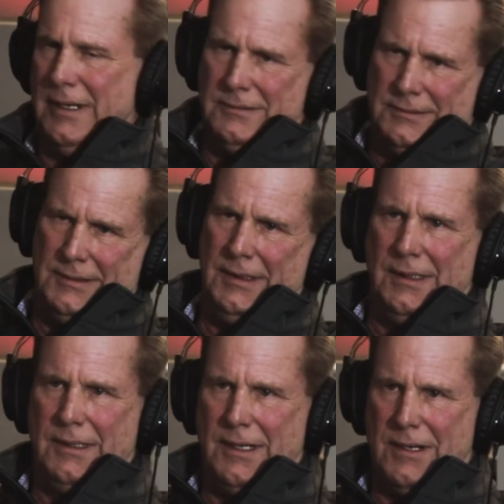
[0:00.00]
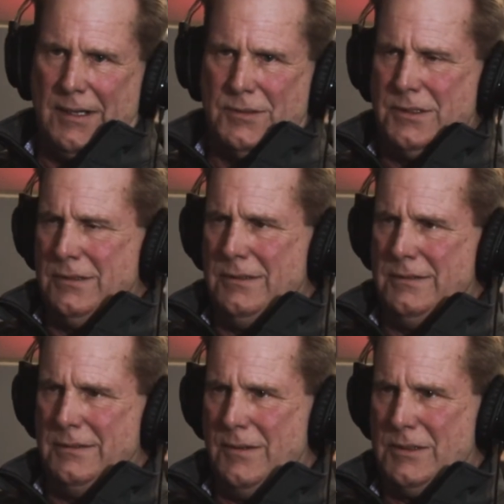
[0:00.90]

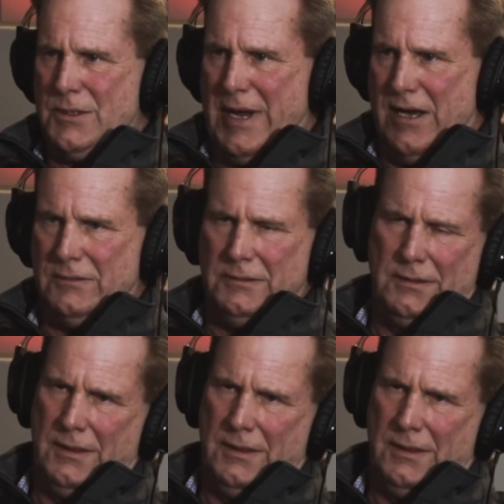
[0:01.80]
It was about